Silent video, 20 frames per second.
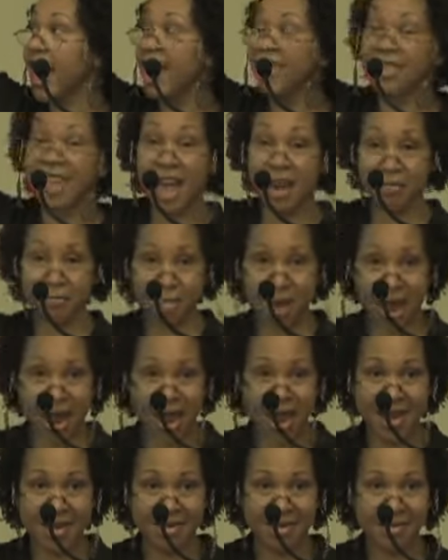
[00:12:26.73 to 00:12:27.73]
at that
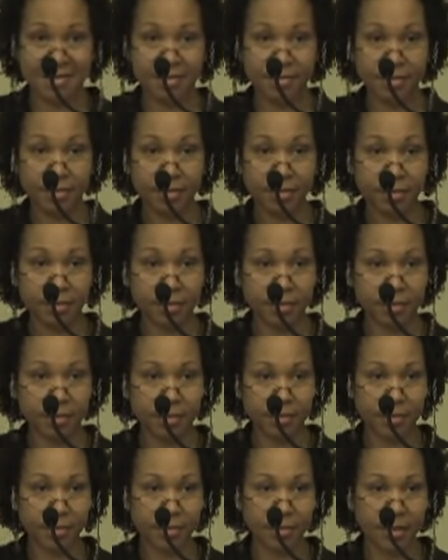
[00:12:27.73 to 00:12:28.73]
man,
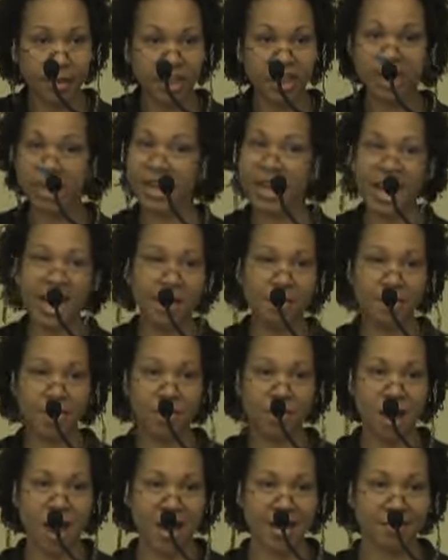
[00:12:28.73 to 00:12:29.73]
she can't be
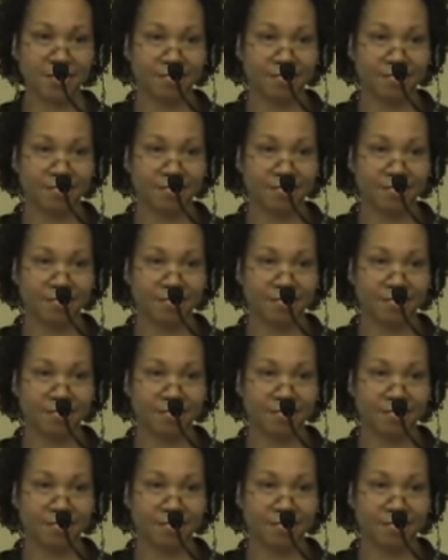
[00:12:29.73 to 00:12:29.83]
right.